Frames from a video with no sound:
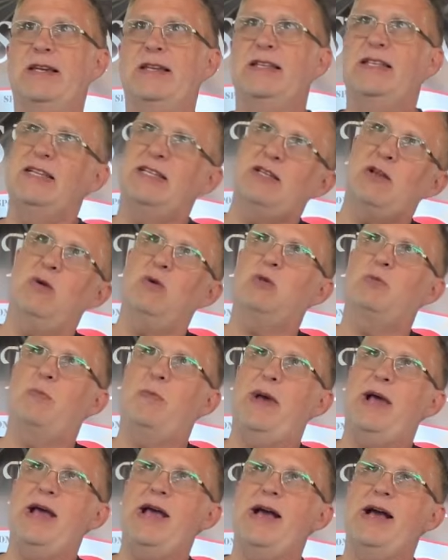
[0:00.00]
this goes
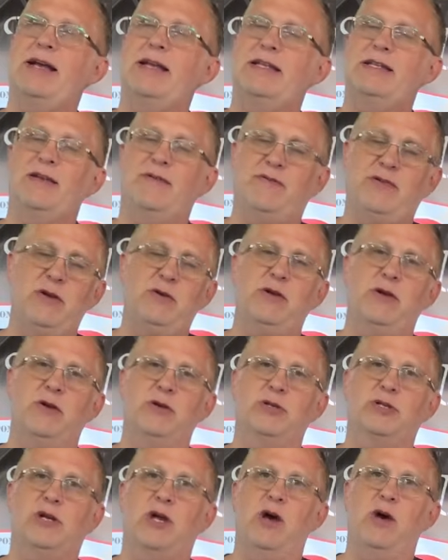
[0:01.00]
back a few
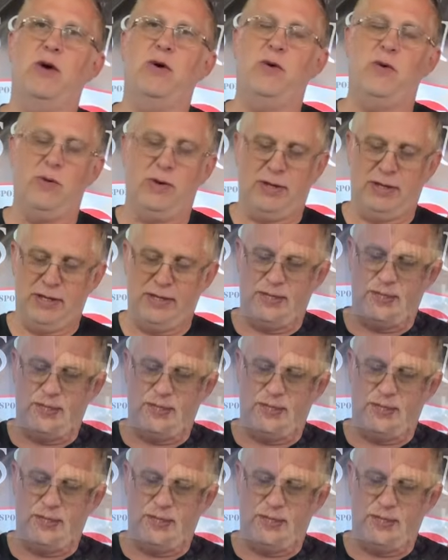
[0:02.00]
years ago.